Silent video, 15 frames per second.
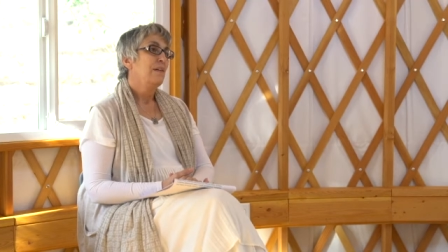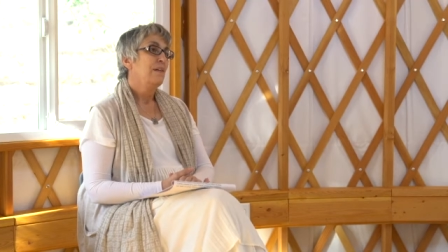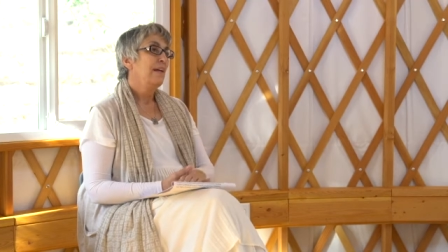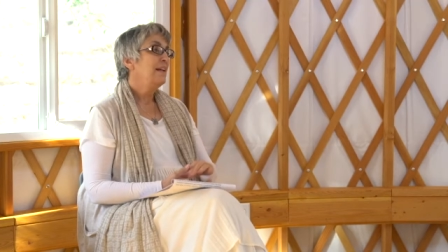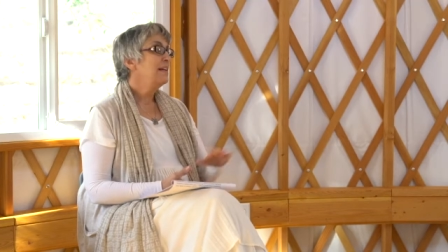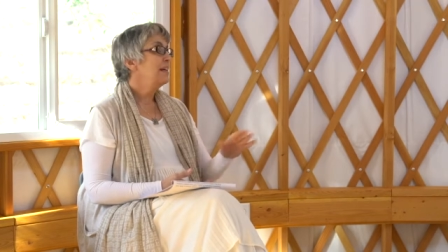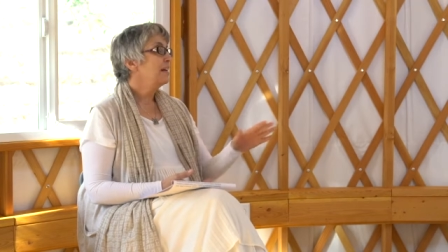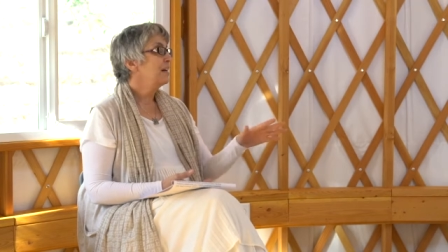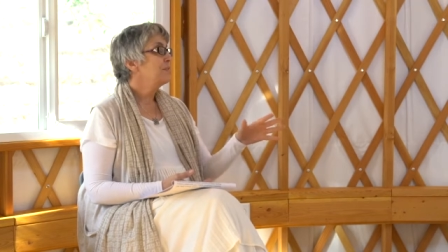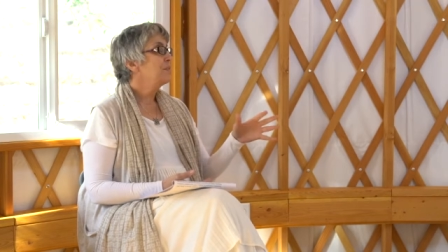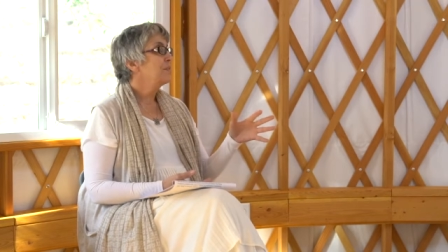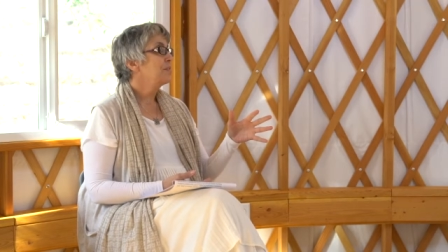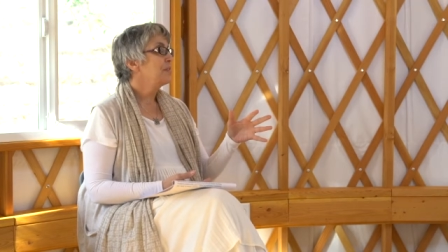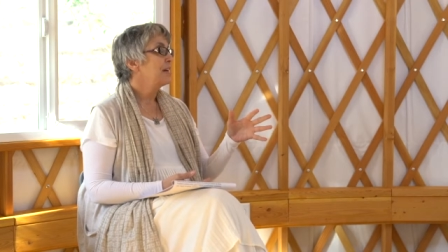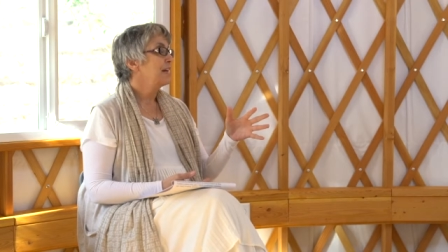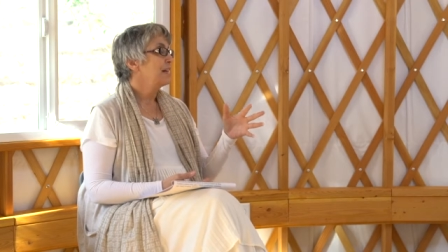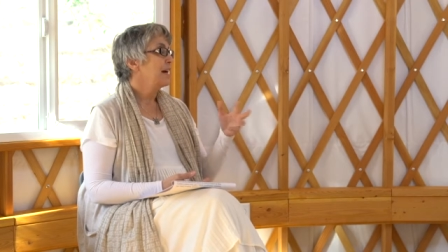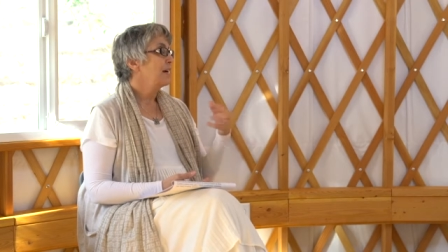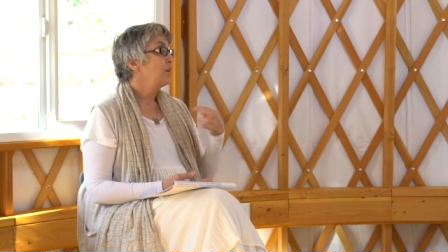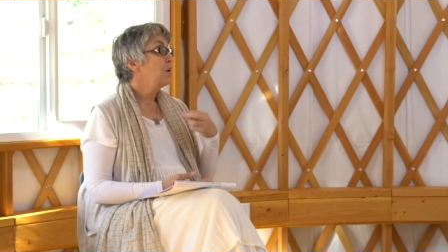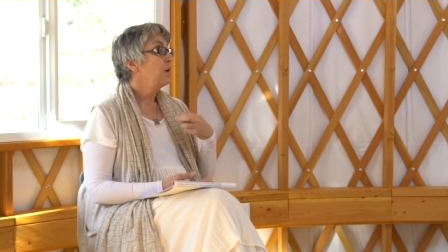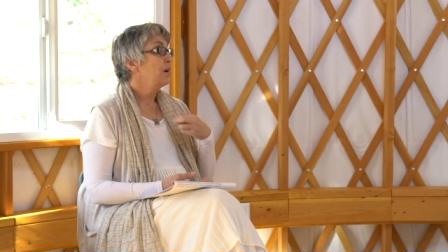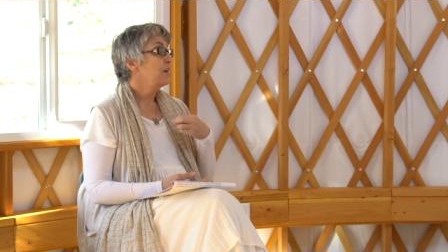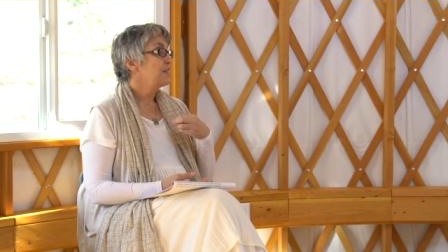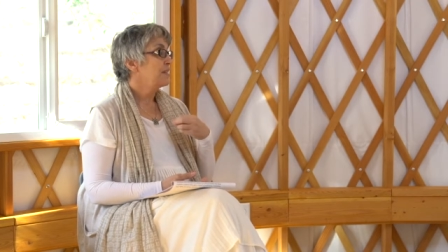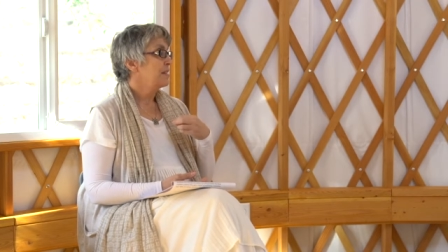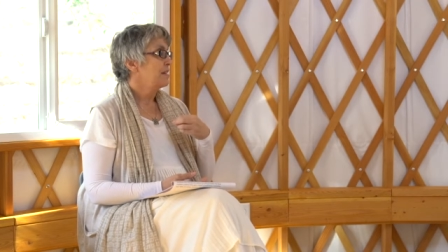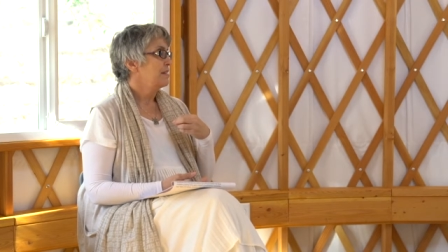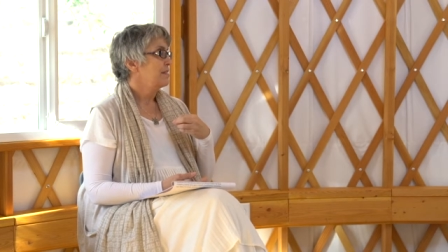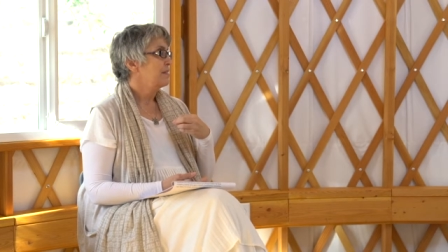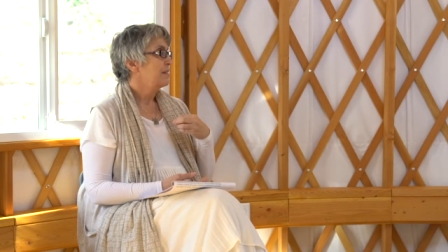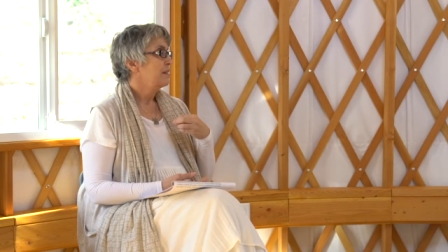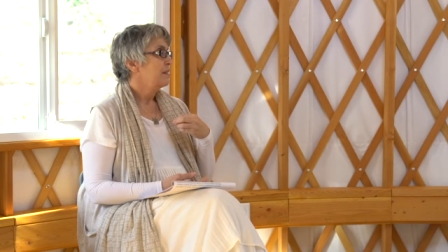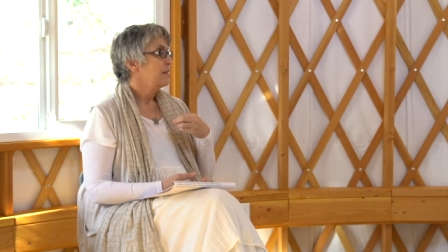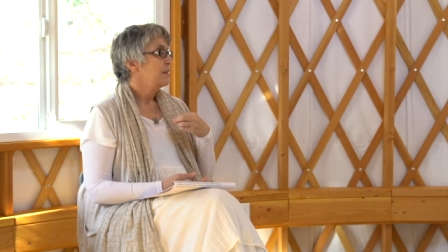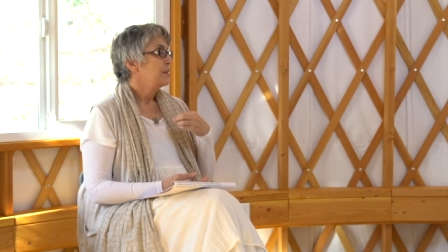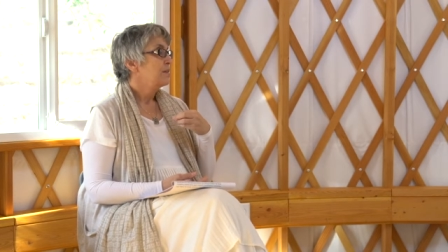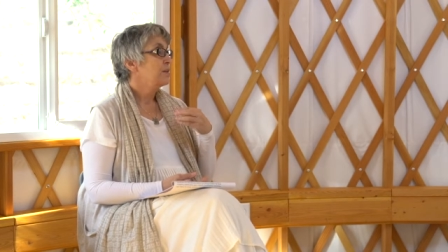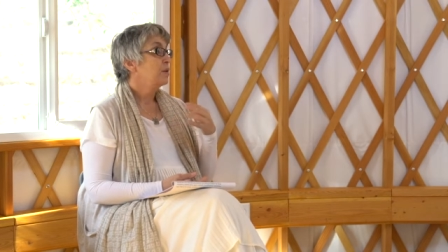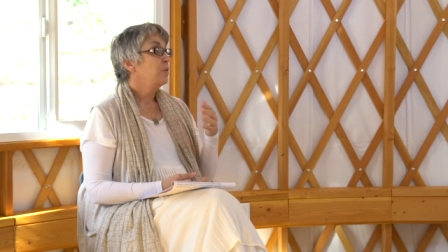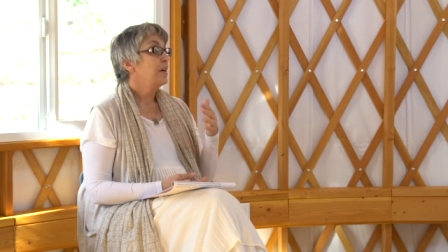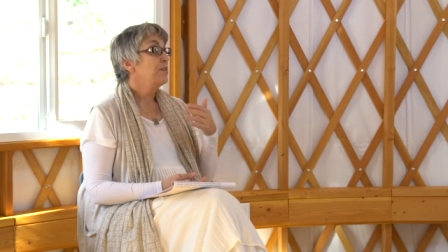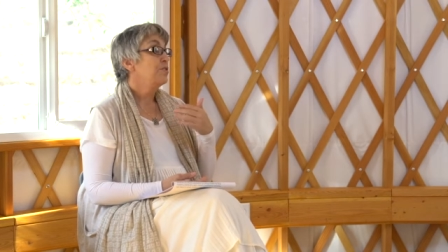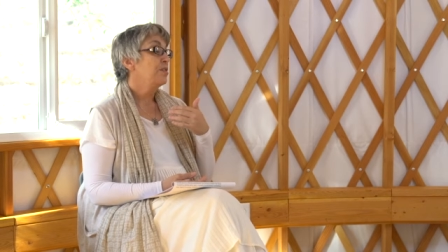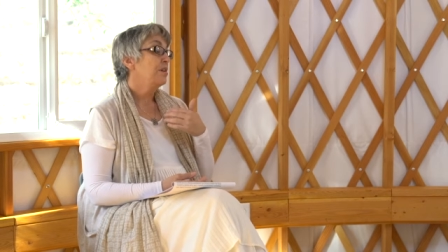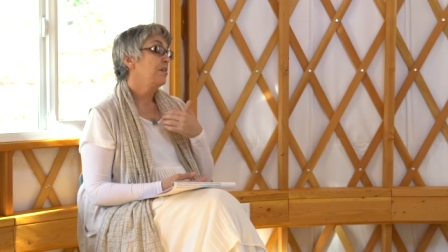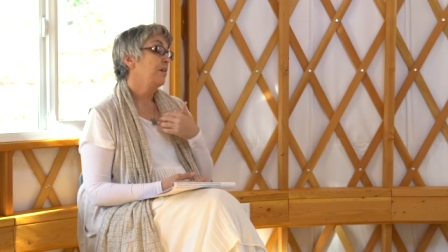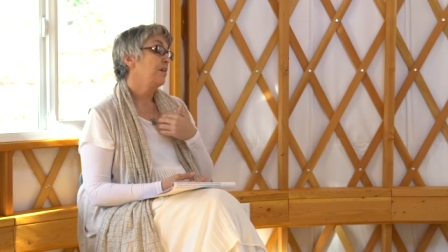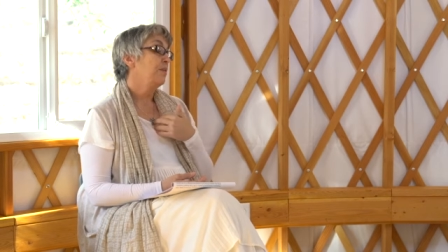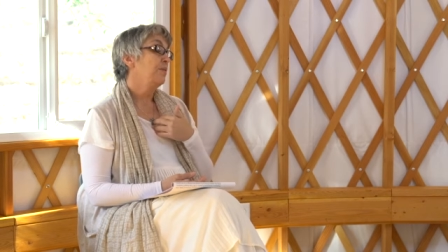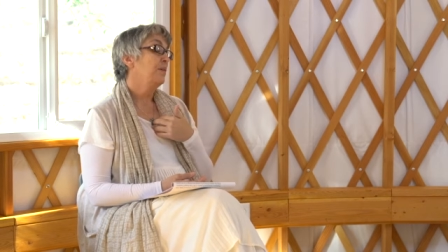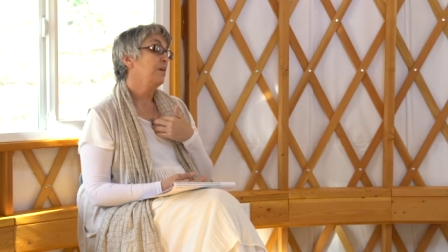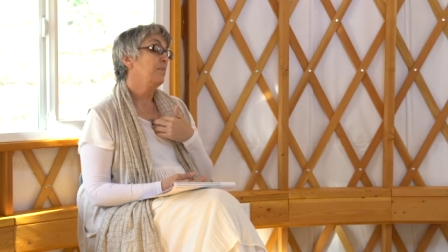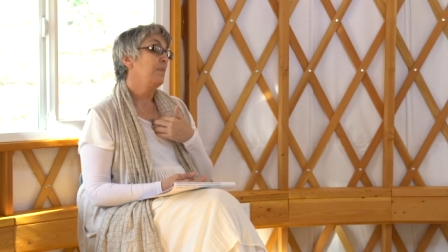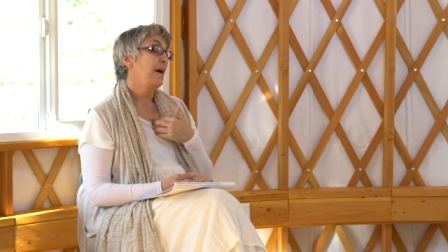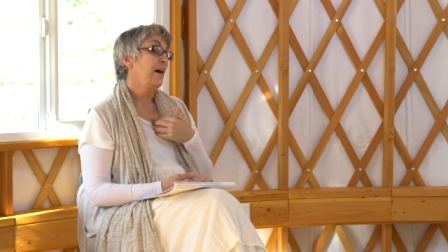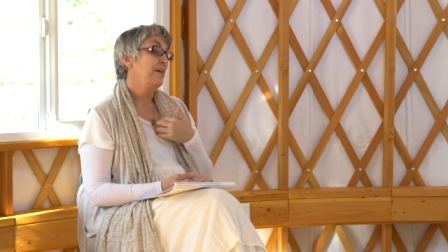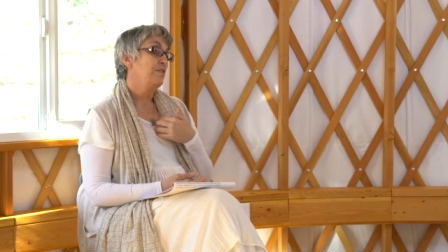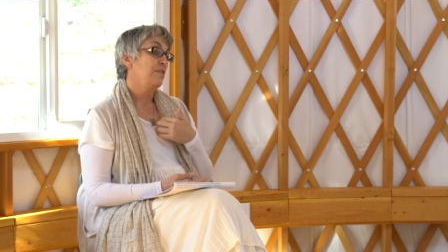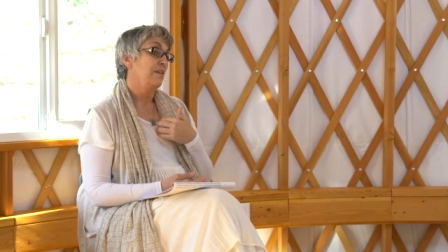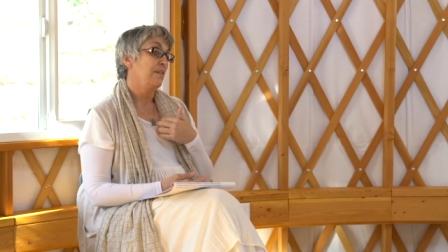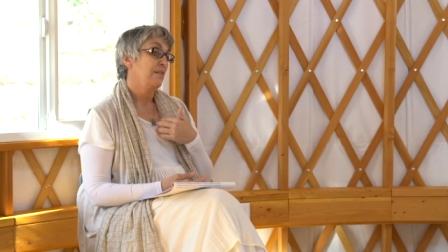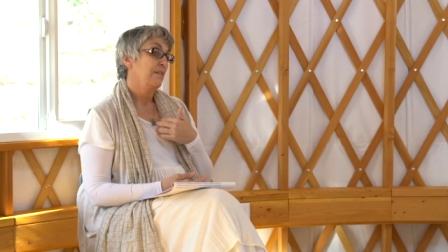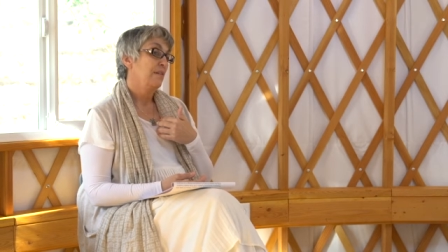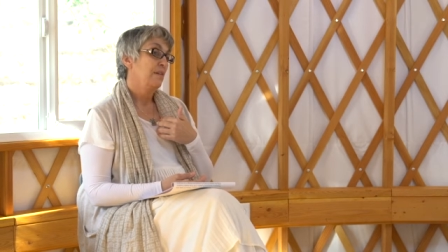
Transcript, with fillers: any other thing that calls us to question our own compassion,